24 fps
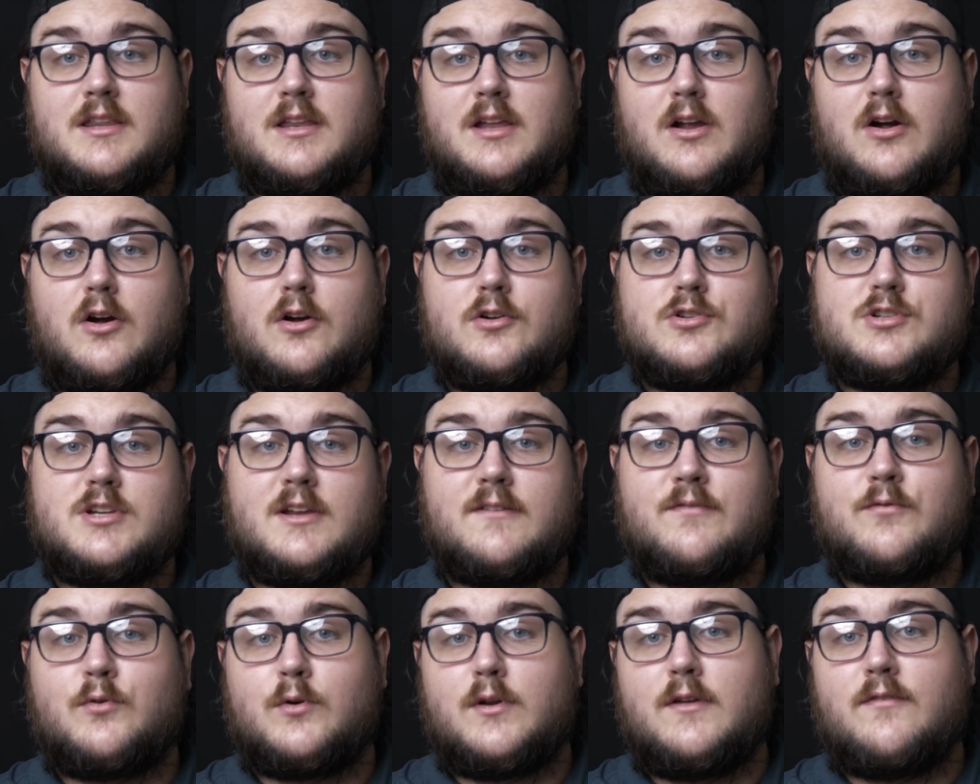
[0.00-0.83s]
and the R
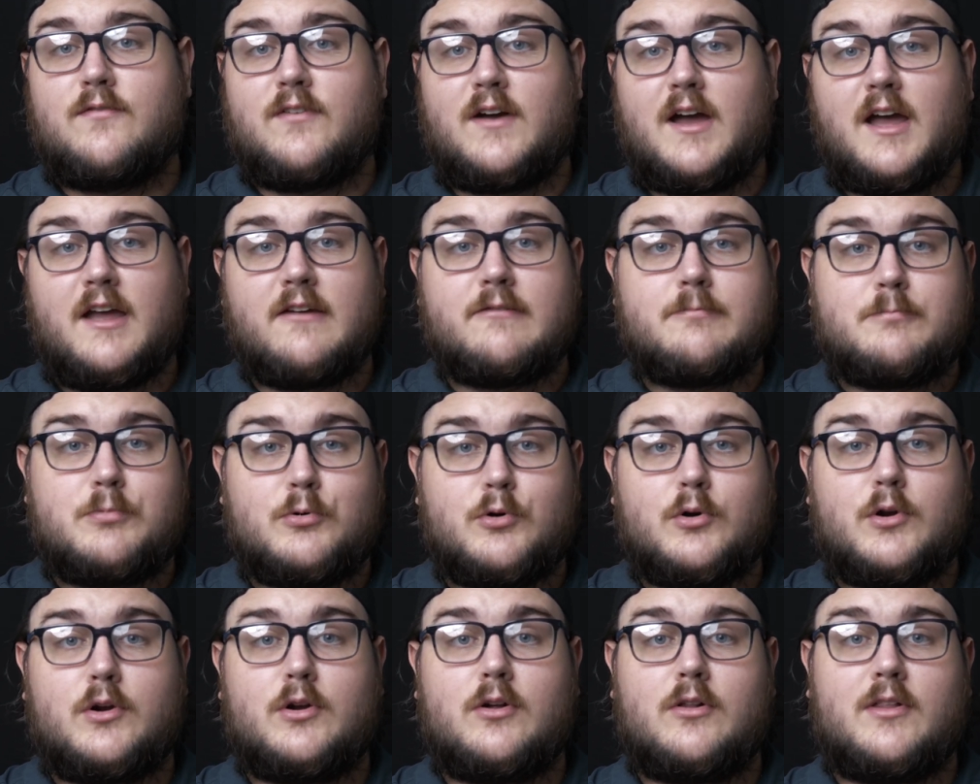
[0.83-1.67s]
J forty-five
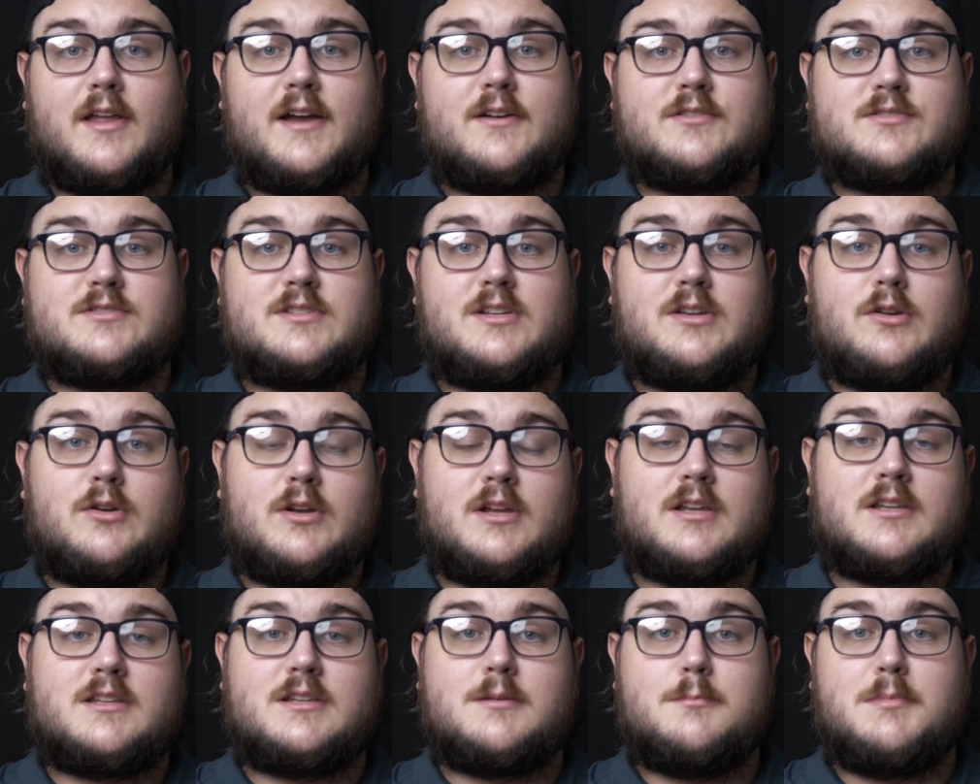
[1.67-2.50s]
port allows the
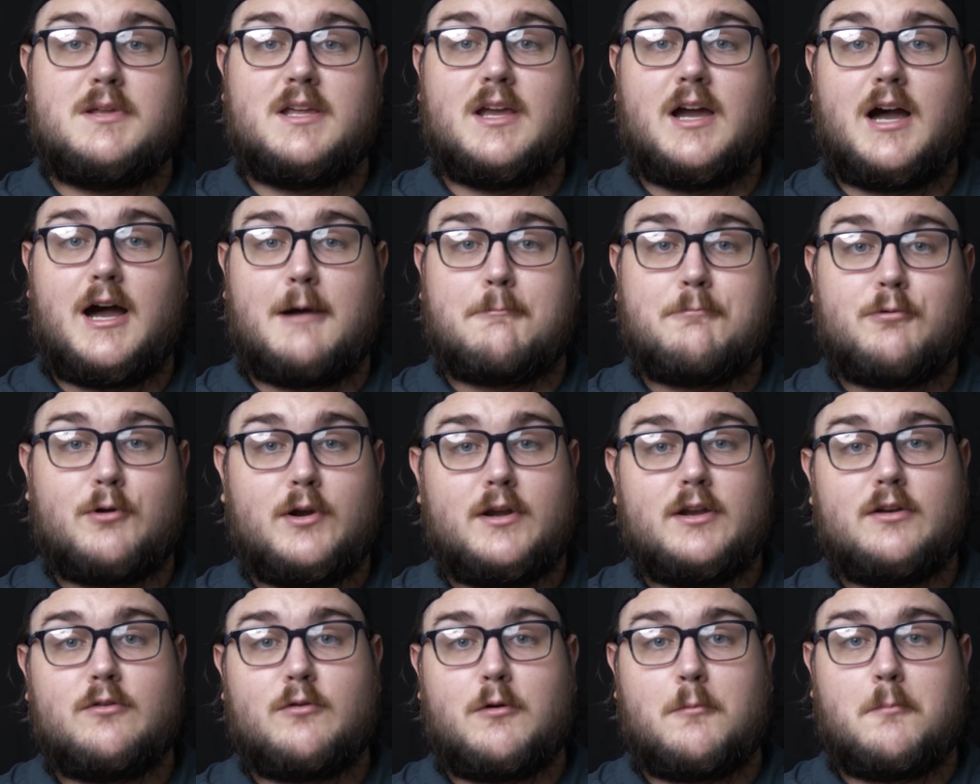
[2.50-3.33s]
unit to be
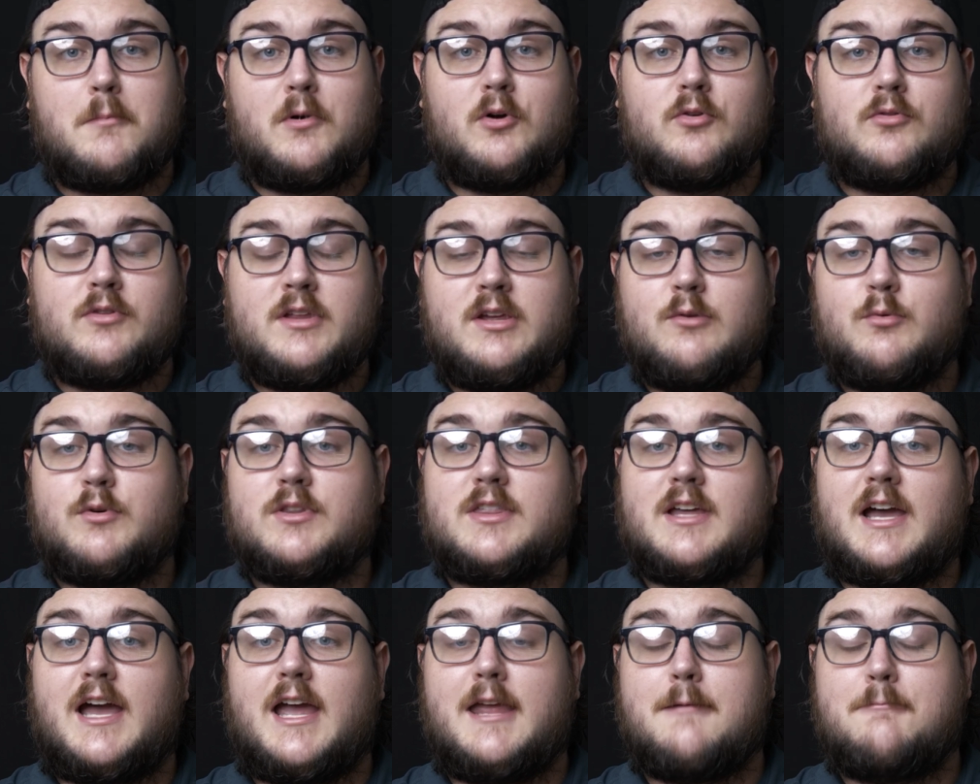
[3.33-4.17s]
operated remotely
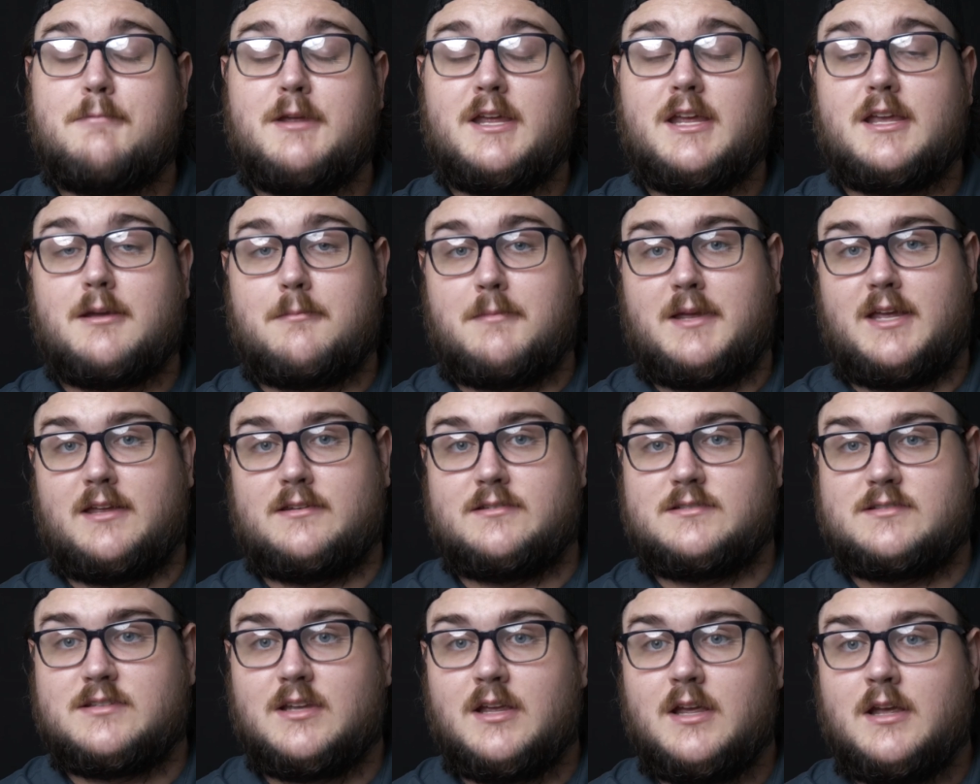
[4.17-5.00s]
with I P
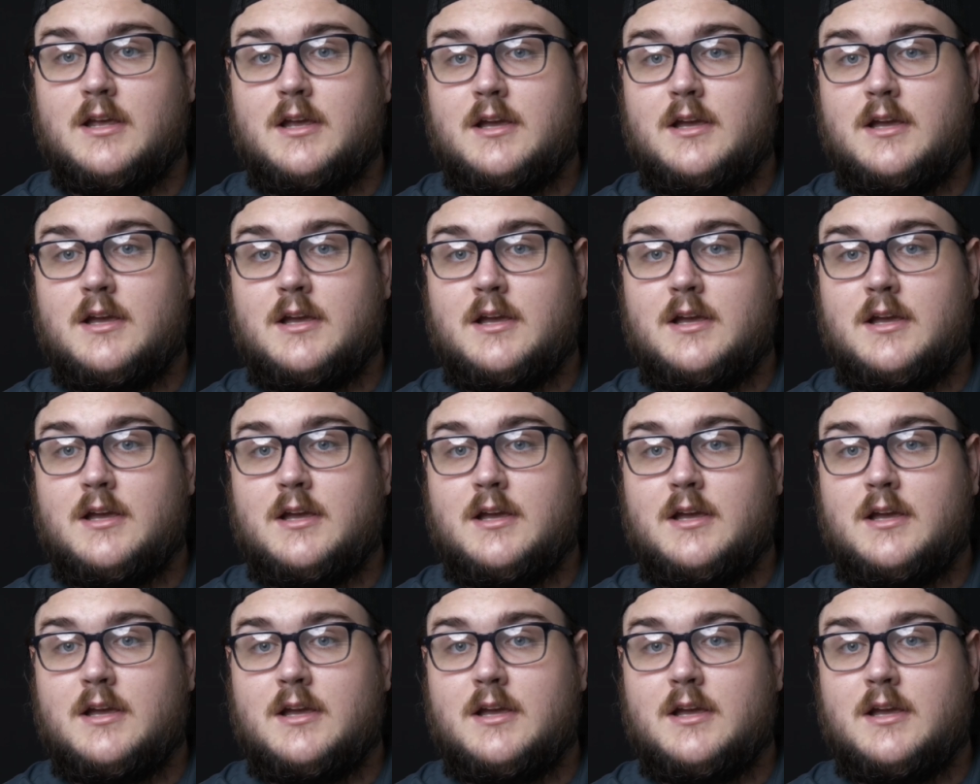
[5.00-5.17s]
commands.